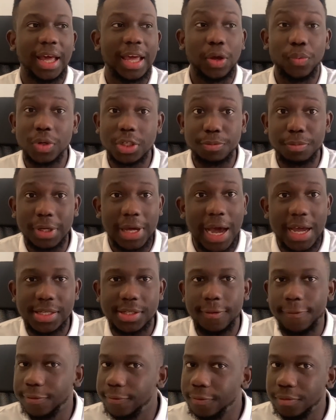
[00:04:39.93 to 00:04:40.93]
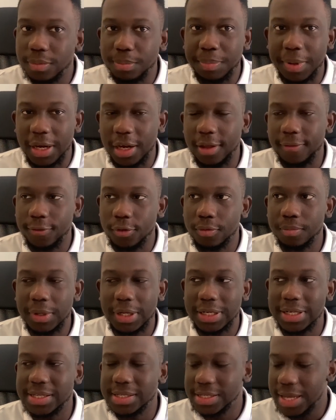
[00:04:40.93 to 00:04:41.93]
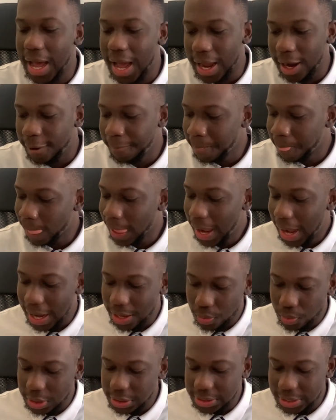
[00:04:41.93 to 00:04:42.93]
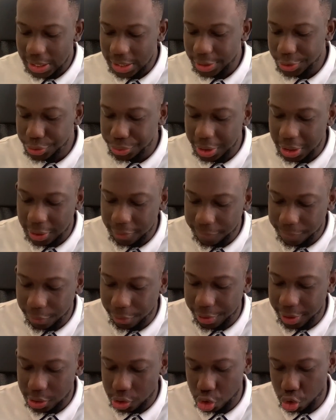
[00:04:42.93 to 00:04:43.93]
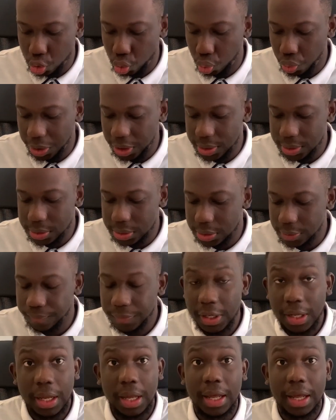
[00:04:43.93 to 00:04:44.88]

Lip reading: was, guys, believe you me, this guy had only started trading Forex 2 weeks.